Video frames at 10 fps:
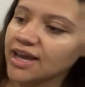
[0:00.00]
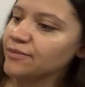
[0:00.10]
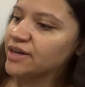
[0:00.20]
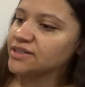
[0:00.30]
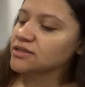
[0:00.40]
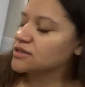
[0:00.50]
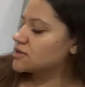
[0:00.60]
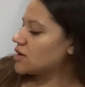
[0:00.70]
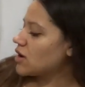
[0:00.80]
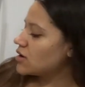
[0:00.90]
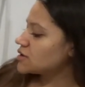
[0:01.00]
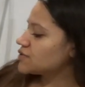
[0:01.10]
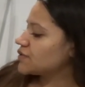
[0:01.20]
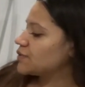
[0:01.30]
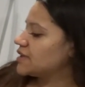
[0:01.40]
I have my tongs
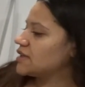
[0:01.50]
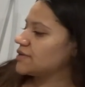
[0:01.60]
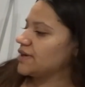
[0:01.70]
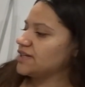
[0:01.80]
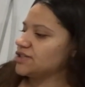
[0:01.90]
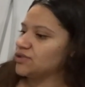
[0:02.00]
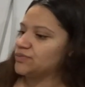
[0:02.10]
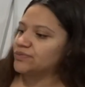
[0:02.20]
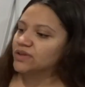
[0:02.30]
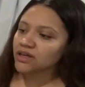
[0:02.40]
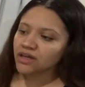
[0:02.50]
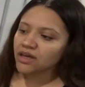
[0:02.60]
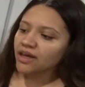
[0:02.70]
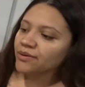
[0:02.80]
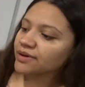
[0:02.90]
for when they're ready too.
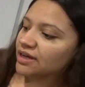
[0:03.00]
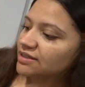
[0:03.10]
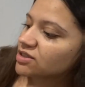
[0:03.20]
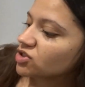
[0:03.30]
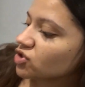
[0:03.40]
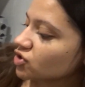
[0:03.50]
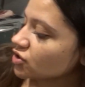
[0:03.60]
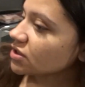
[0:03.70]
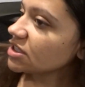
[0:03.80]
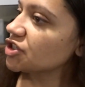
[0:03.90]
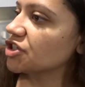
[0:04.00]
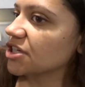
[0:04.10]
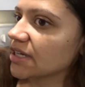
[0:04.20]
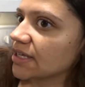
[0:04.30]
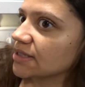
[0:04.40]
We gotta stir the
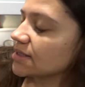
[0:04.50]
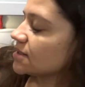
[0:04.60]
chicken